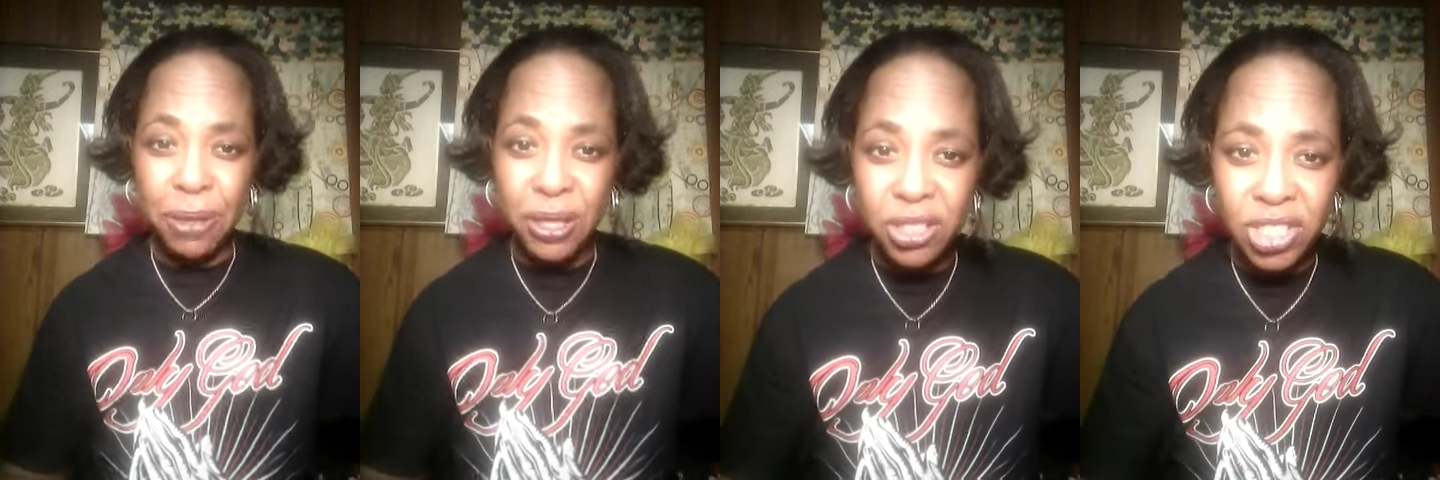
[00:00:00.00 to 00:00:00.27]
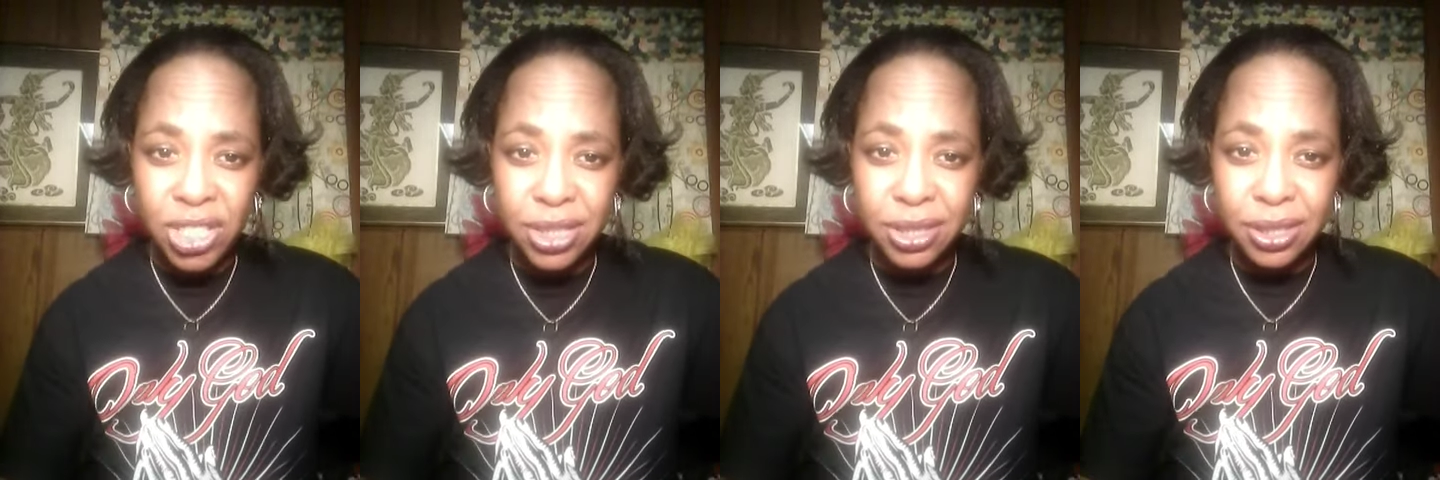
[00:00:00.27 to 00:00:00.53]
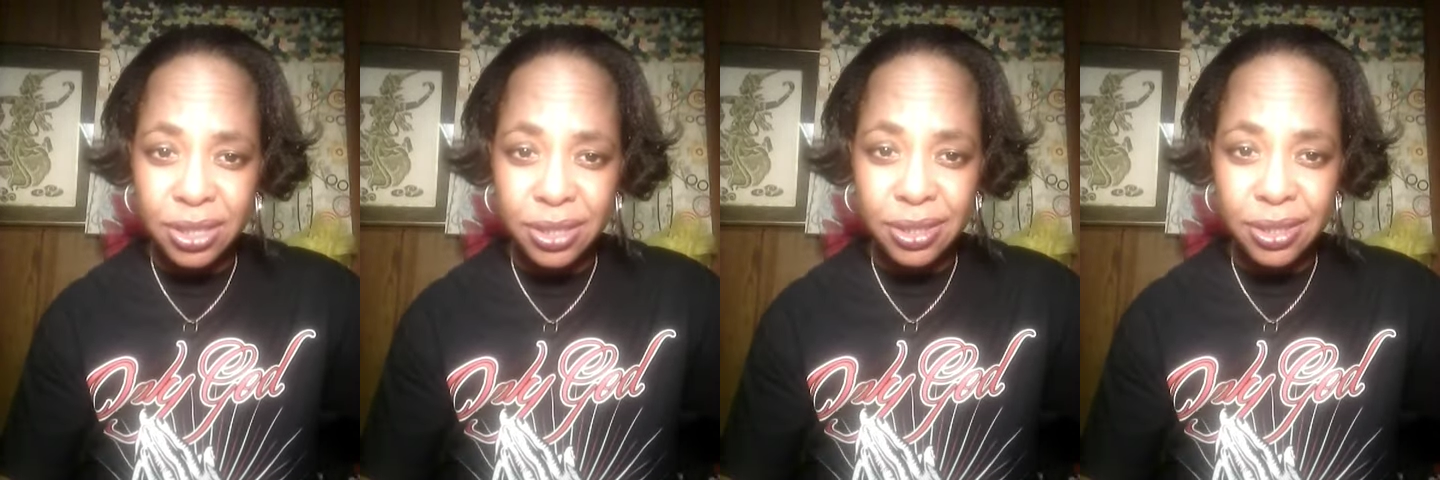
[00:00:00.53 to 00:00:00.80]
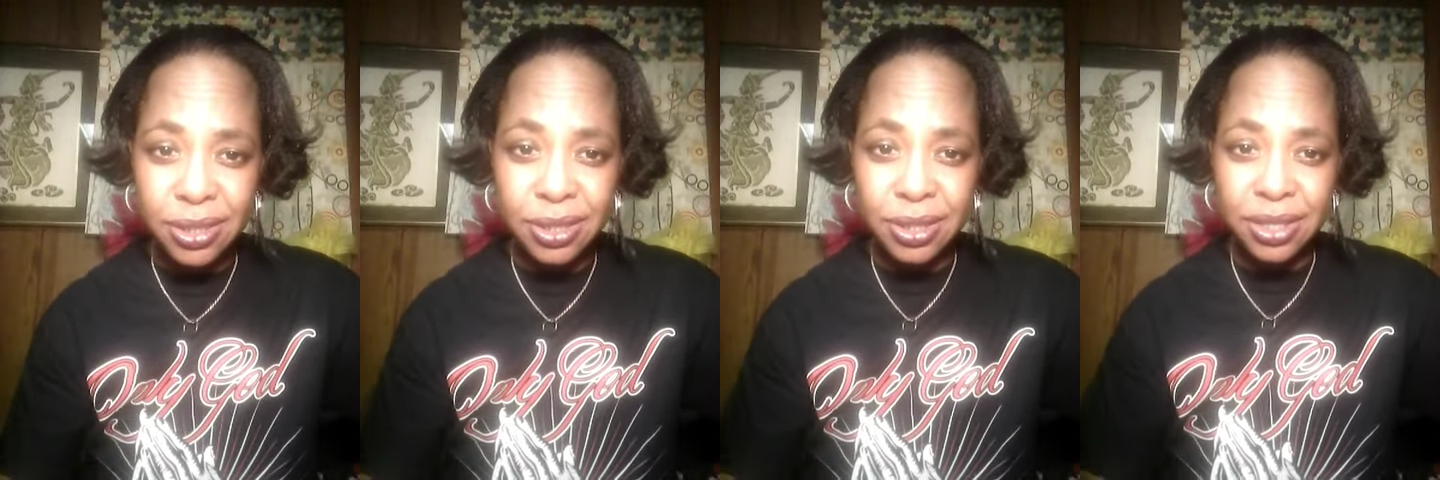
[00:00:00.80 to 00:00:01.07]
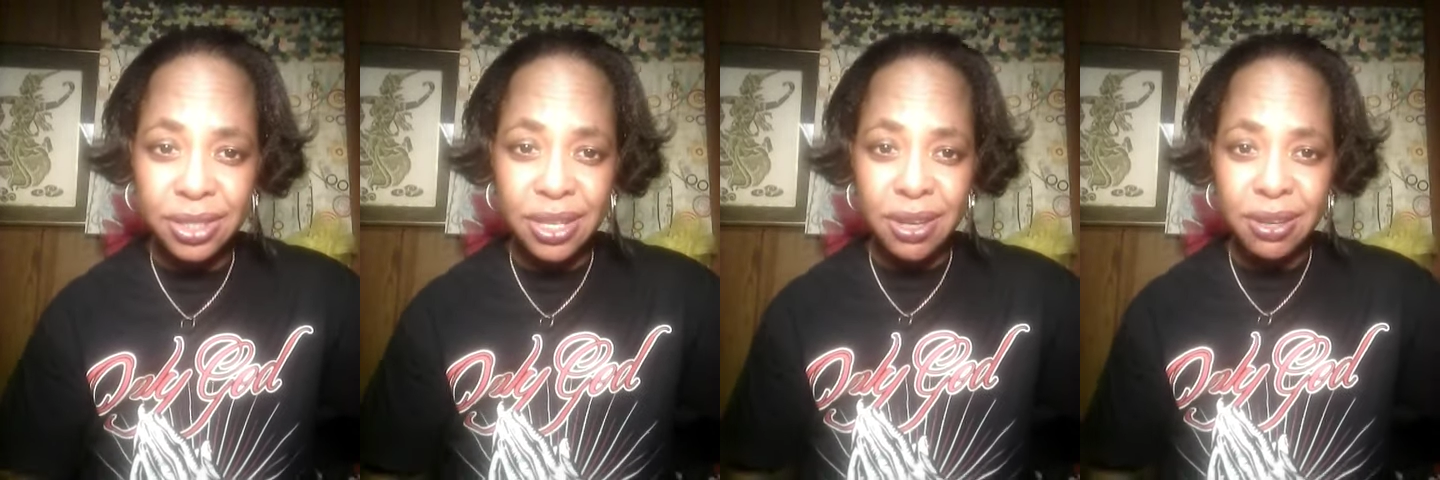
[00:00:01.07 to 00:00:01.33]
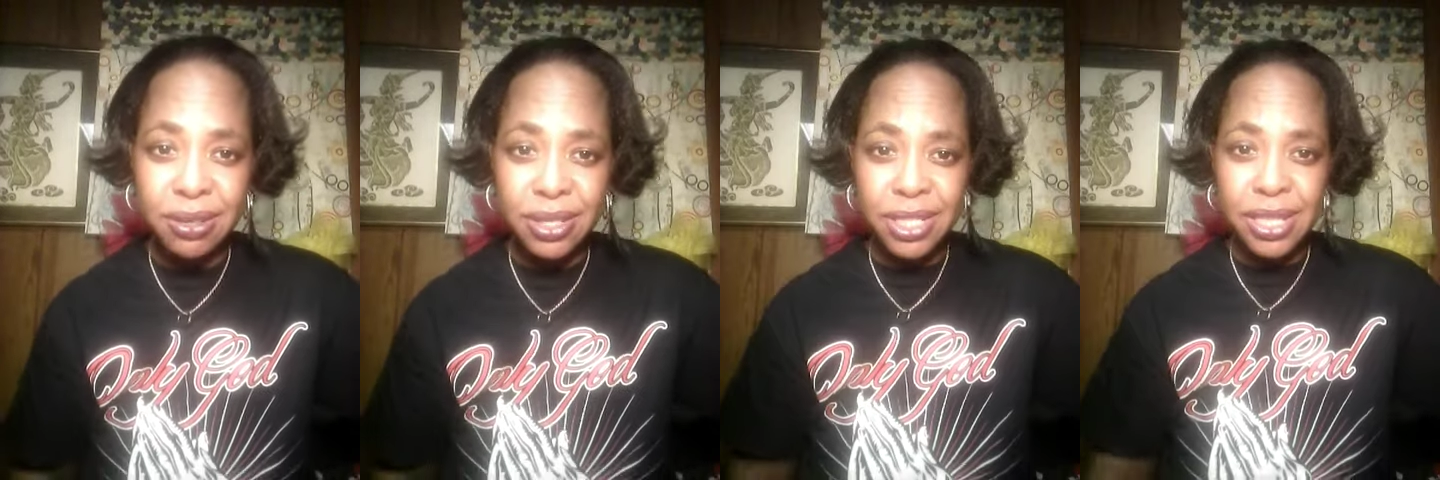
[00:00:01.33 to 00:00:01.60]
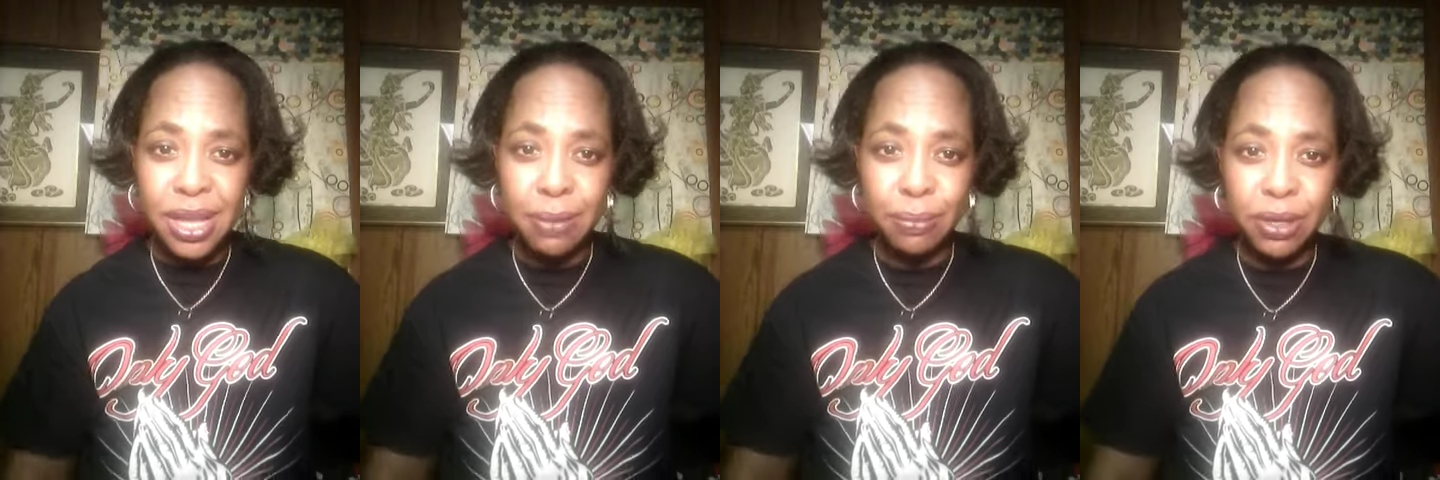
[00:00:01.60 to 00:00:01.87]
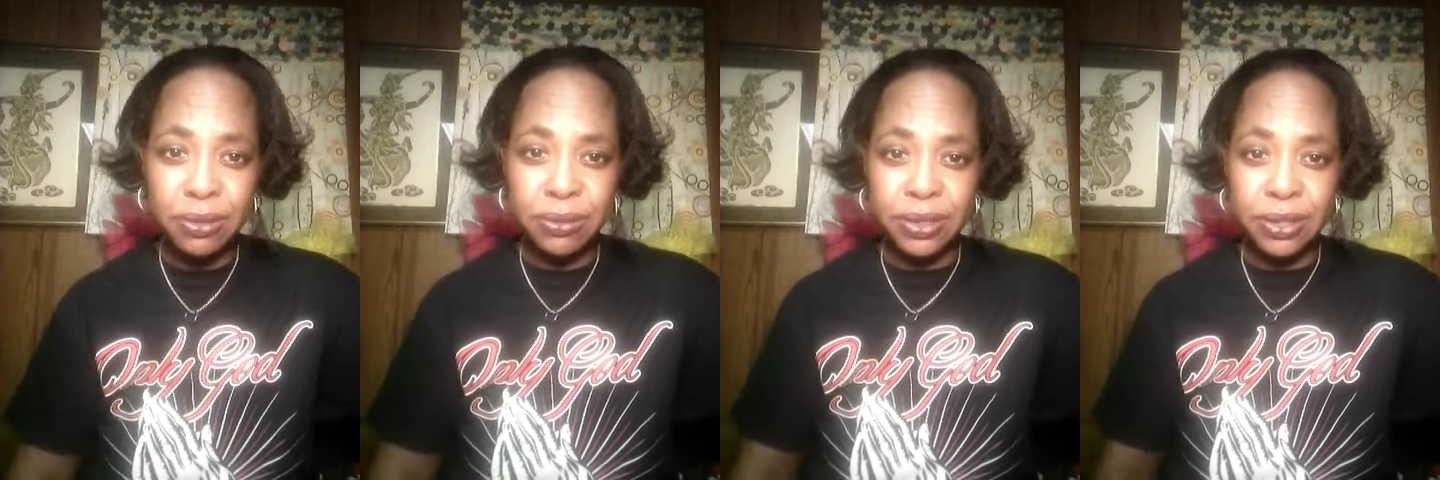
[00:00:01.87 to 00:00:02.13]
it? No, it's not
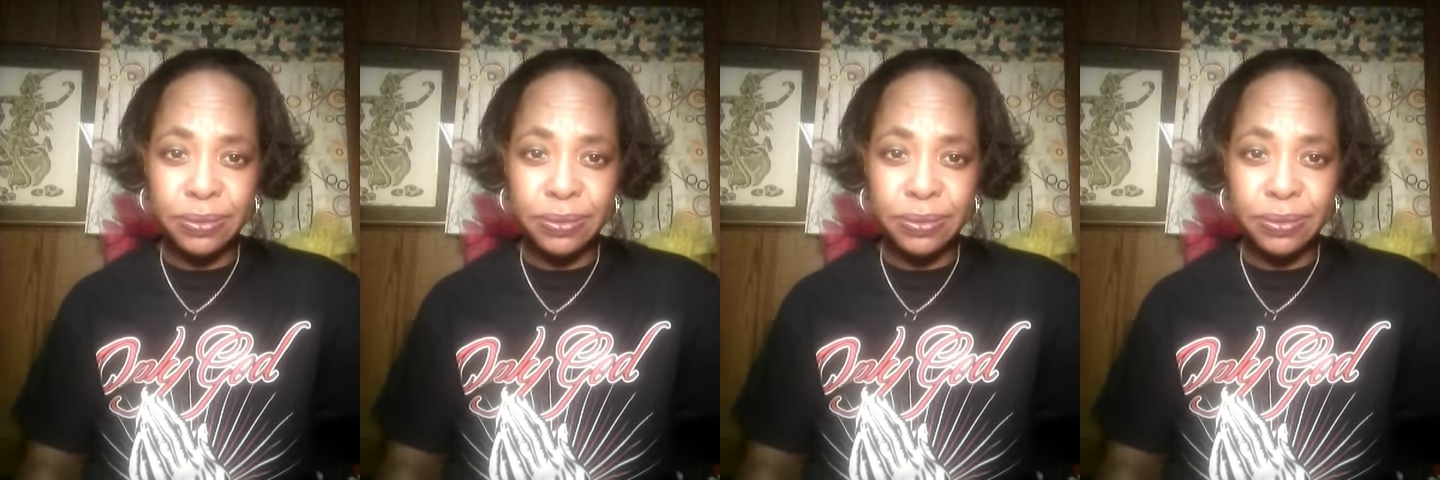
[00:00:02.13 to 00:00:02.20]
moving.